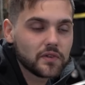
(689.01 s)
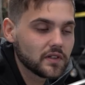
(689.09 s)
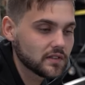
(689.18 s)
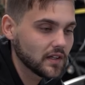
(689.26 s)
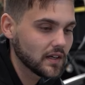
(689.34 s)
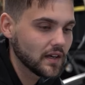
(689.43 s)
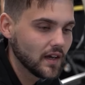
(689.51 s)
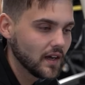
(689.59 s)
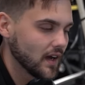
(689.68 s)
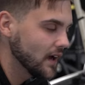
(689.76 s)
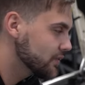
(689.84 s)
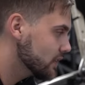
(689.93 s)
Because like,
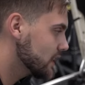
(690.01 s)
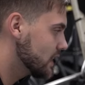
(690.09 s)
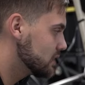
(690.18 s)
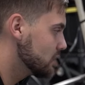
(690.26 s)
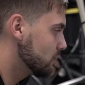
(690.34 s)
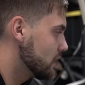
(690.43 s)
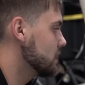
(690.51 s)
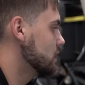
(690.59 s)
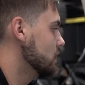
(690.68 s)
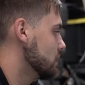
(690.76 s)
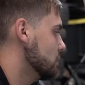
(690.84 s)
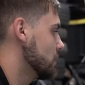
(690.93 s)
I feel like I do pretty
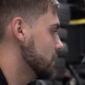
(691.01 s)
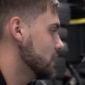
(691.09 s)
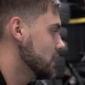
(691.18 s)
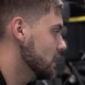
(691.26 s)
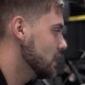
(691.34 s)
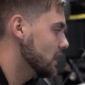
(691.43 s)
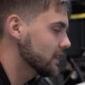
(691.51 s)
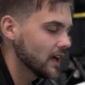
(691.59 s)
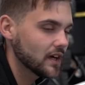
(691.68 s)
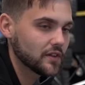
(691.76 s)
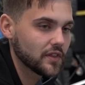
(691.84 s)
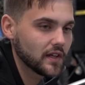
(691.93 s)
good with a
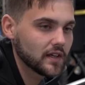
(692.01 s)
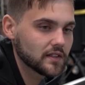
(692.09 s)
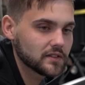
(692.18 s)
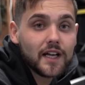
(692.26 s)
lot of things.